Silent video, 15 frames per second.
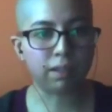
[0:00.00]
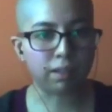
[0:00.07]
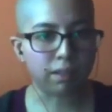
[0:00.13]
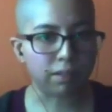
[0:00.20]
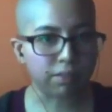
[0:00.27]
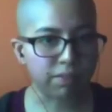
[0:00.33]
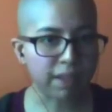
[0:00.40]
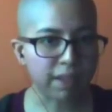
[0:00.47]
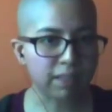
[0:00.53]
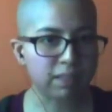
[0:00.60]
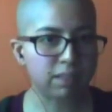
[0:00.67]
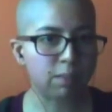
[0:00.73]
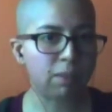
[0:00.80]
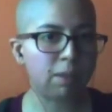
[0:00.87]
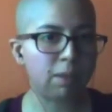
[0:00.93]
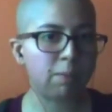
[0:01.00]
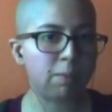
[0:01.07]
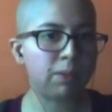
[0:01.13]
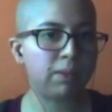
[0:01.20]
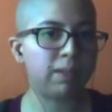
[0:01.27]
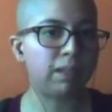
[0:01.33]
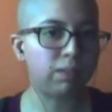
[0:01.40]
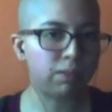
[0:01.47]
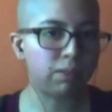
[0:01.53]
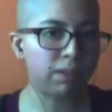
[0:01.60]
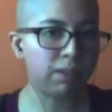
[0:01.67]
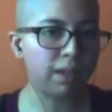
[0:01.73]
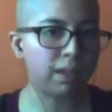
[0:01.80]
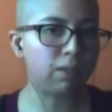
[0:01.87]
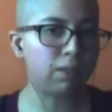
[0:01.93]
affects the people that do
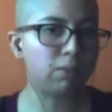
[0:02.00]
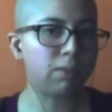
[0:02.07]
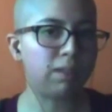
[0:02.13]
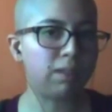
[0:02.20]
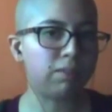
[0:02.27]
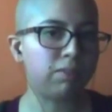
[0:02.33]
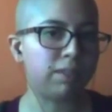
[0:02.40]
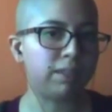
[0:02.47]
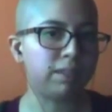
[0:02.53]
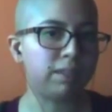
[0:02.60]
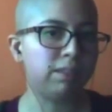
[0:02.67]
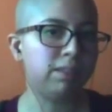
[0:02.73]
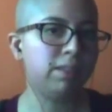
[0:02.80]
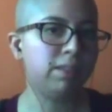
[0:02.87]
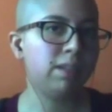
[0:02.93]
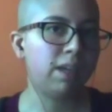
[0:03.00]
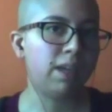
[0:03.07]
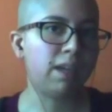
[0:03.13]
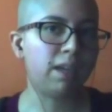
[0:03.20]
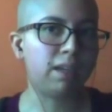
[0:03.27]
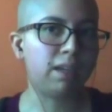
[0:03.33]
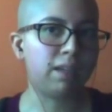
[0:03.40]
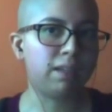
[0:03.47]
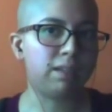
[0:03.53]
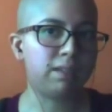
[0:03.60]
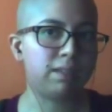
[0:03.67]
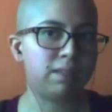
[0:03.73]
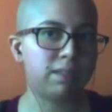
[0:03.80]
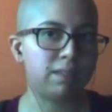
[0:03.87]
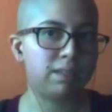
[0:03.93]
get the welfare.
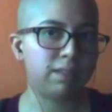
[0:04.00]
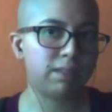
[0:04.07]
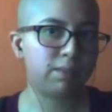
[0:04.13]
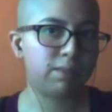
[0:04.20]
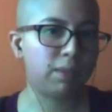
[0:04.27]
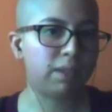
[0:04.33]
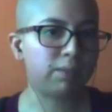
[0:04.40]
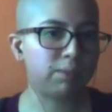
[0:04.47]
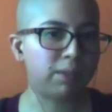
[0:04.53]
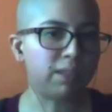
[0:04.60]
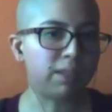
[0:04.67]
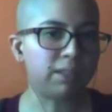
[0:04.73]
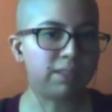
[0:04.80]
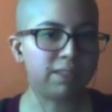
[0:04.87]
And we are